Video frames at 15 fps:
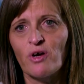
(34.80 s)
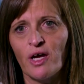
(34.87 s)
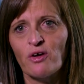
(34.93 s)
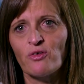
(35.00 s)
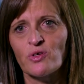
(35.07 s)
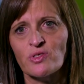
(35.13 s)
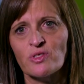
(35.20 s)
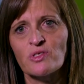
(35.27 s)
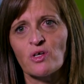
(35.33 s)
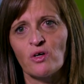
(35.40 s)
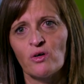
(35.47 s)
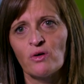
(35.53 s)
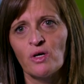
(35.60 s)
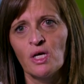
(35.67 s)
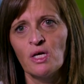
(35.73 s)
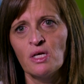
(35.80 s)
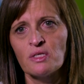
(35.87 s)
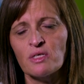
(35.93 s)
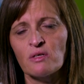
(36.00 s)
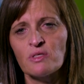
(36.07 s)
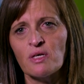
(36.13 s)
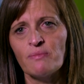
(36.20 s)
right across the school.
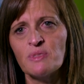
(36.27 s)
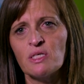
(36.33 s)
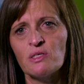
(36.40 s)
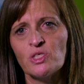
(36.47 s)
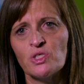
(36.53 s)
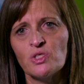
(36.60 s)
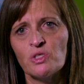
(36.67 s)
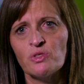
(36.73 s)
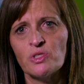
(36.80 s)
So some teachers